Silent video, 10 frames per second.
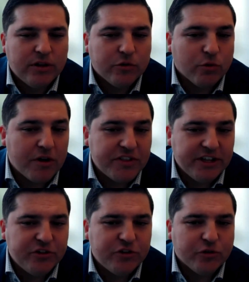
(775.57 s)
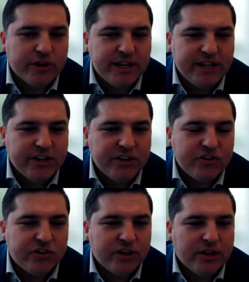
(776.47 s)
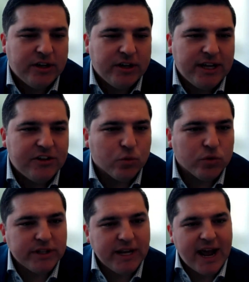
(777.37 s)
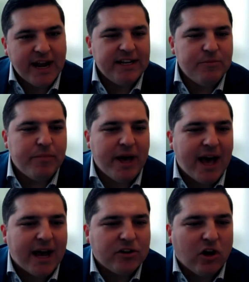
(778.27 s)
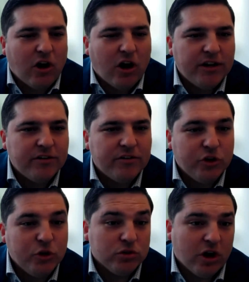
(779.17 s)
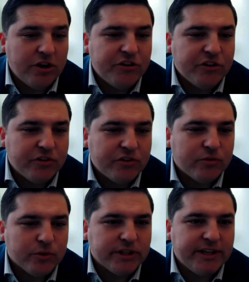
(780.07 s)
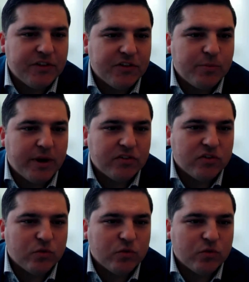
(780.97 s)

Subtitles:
throughout the industry is it's really had an impact on new launches really in the space